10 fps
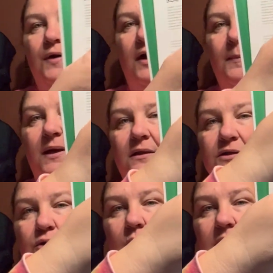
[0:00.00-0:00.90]
how to make this
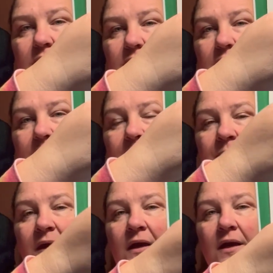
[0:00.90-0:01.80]
quilt,
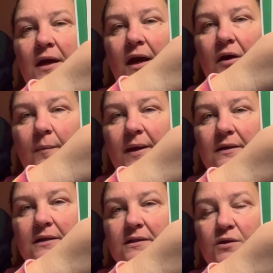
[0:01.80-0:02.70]
how to make
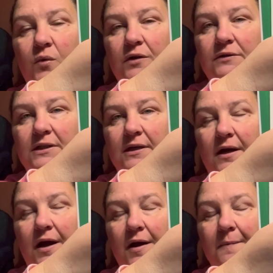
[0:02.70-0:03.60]
this quilted
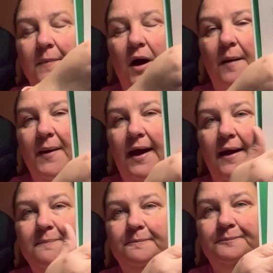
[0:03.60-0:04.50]
hot
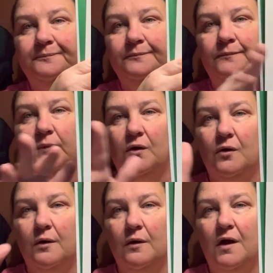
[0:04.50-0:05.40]
pad
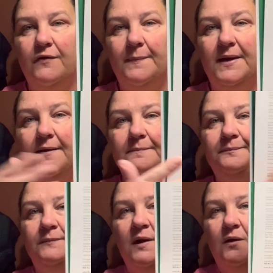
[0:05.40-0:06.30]
or oven mitt
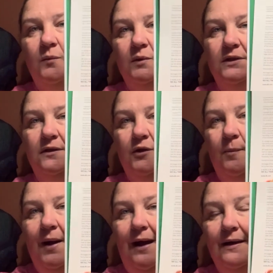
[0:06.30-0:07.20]
with the little
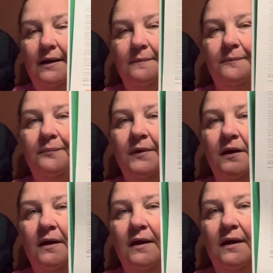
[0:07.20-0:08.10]
pocket,
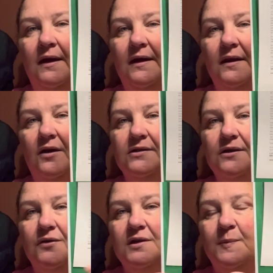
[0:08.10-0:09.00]
and then also
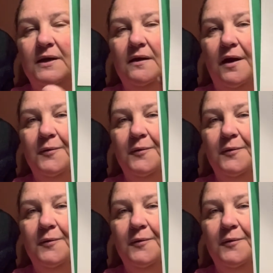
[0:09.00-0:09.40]
this pillow.